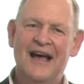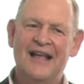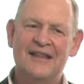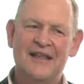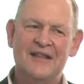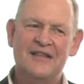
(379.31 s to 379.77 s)

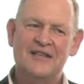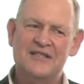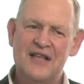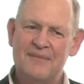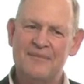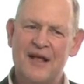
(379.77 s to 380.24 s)
and
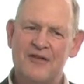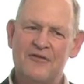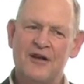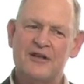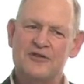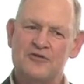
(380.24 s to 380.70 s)
this, I'm not
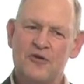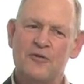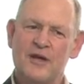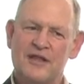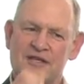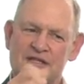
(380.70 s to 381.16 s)
quite sure
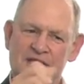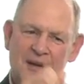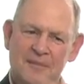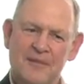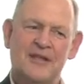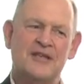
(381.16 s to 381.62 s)
what the
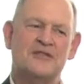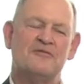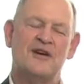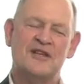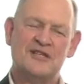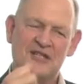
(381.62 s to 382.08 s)
stimulus
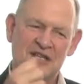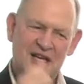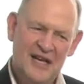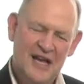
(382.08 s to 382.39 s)
was,